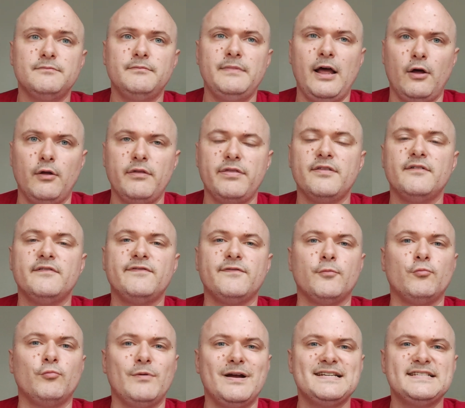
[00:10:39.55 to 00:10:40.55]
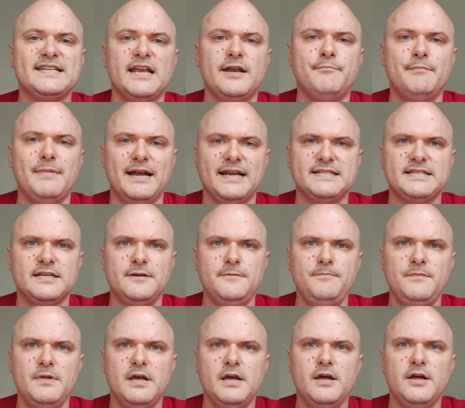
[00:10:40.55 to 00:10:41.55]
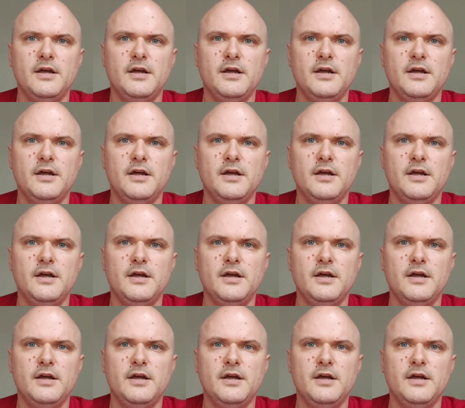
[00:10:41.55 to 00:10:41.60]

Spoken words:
health from rest and medicine.